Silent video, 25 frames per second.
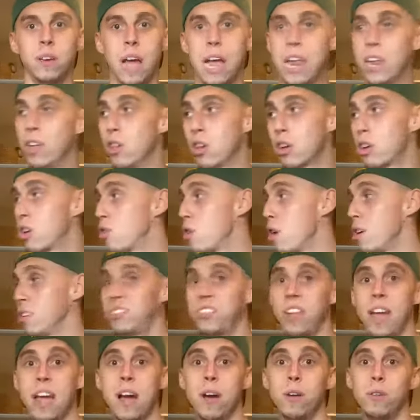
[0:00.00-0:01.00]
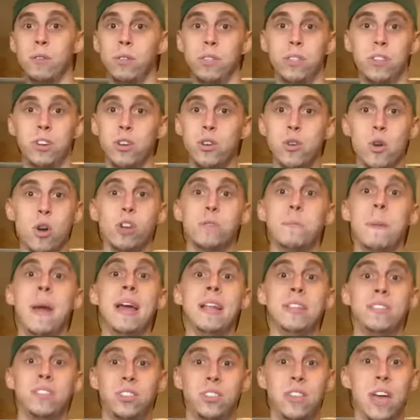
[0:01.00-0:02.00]
And you look across town, the New York
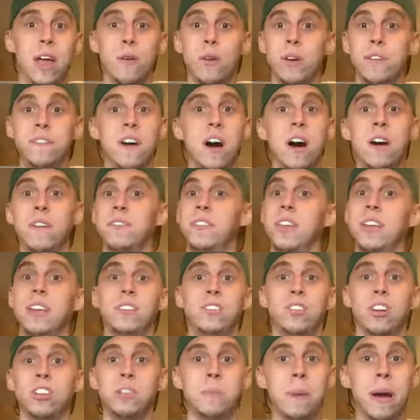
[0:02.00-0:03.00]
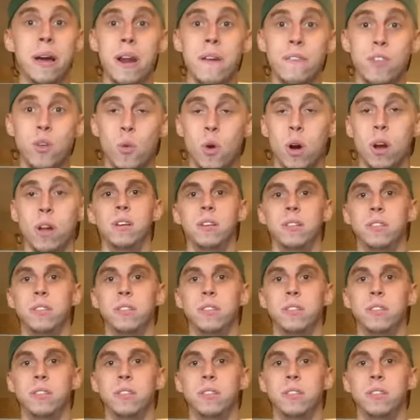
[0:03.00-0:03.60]
Mets, they're involved in just about everyone.